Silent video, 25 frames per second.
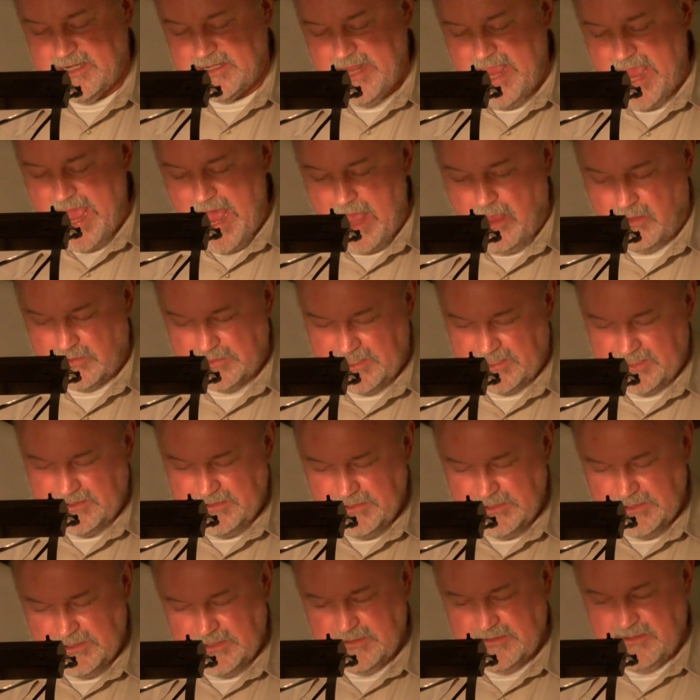and
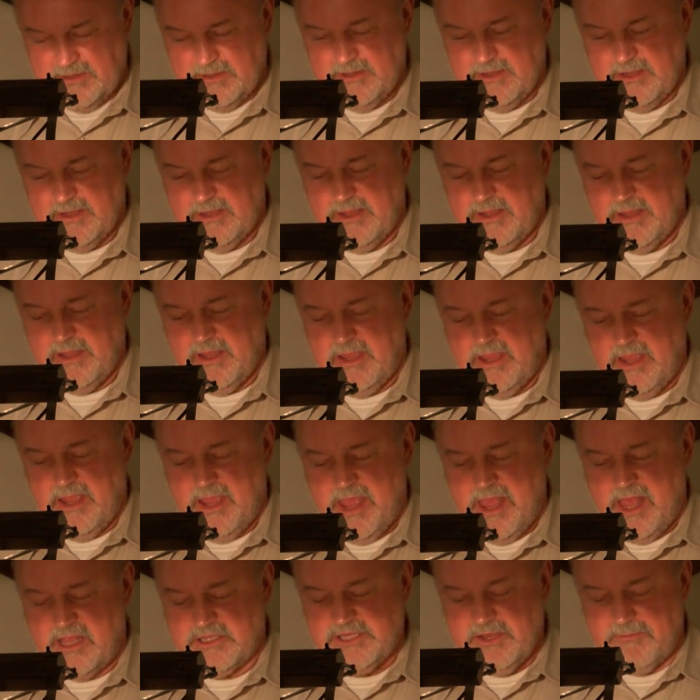houses,
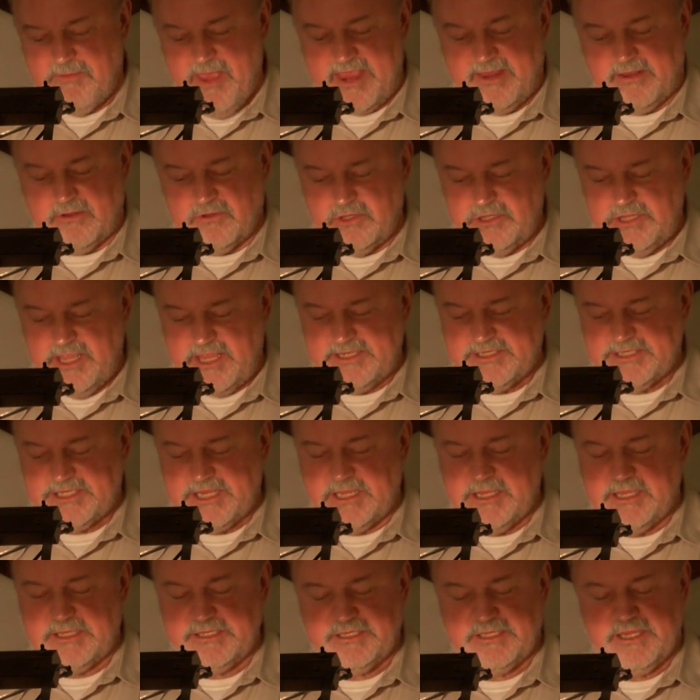and to make
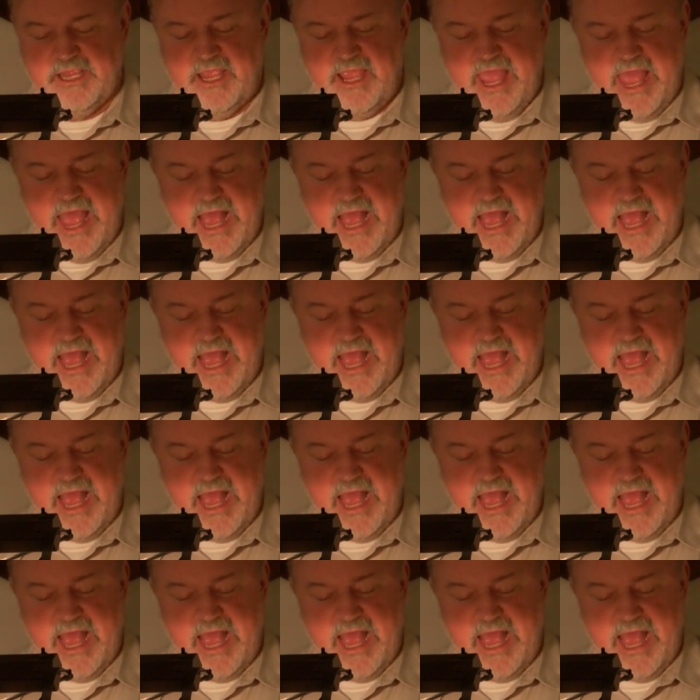leases